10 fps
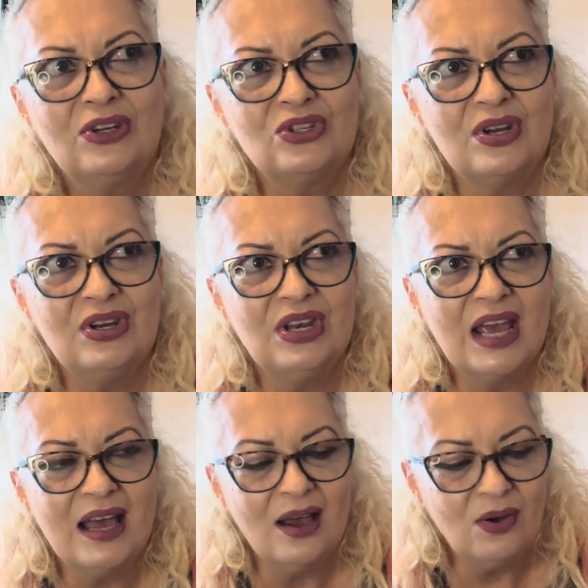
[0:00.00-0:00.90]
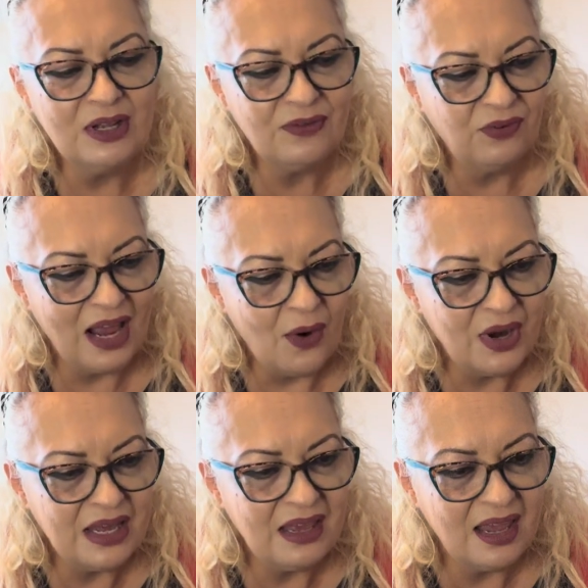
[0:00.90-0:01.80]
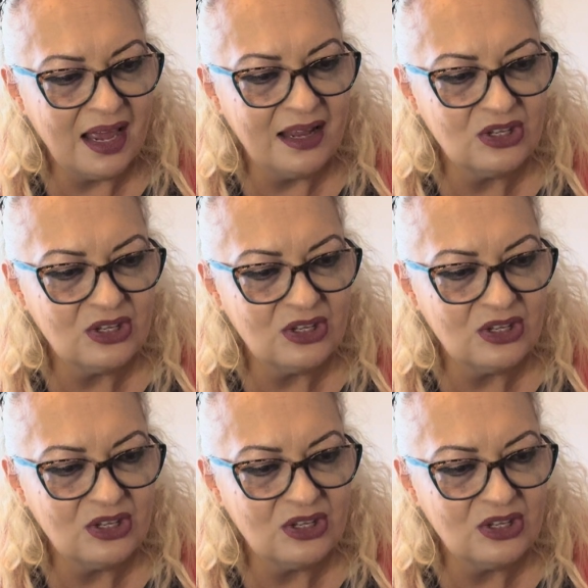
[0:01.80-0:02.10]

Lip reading: to now, it flowered again.